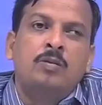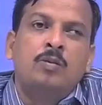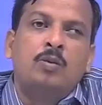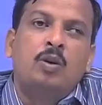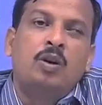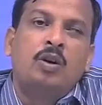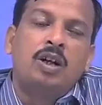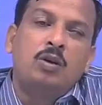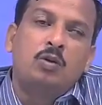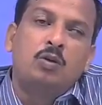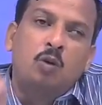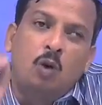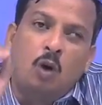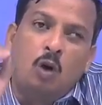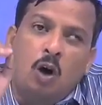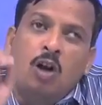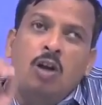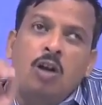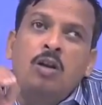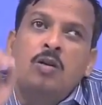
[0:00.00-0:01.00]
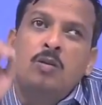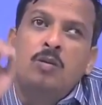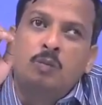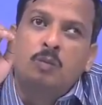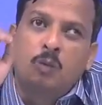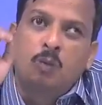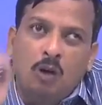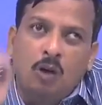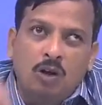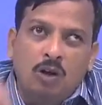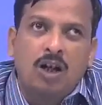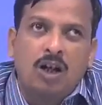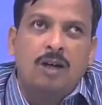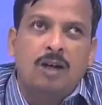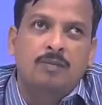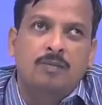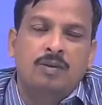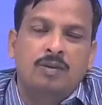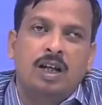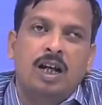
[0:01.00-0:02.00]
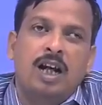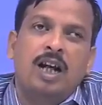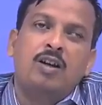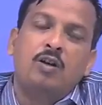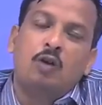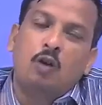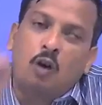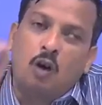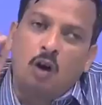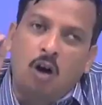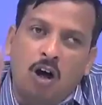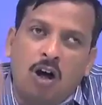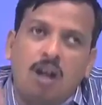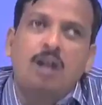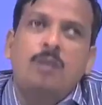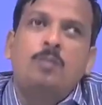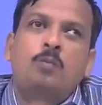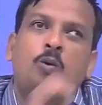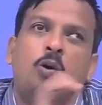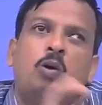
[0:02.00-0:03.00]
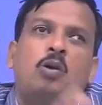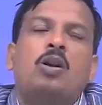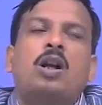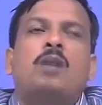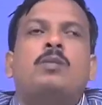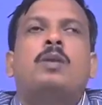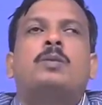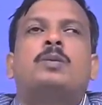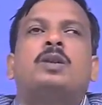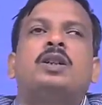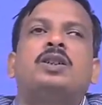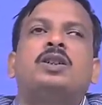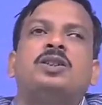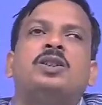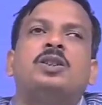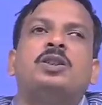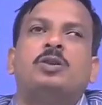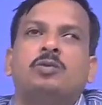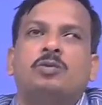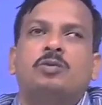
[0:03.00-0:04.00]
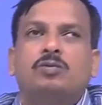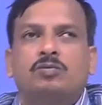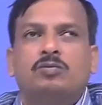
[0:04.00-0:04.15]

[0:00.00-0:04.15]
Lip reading: for a whole program and all program of the institute.